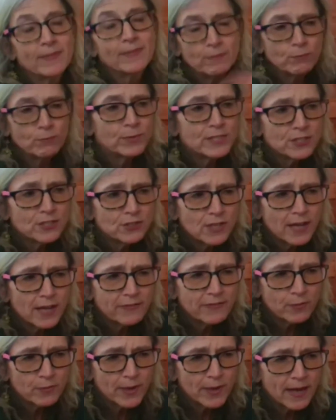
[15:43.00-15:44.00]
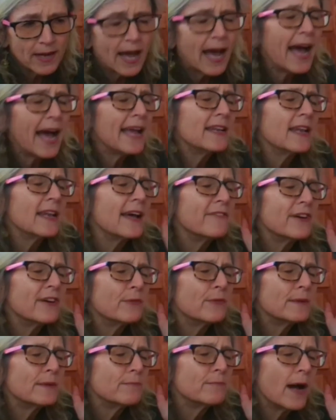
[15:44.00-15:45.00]
what do you love it when? I love it
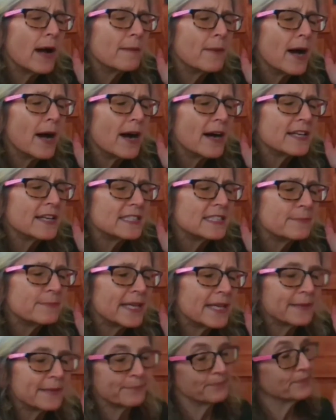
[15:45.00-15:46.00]
when mom hugs me.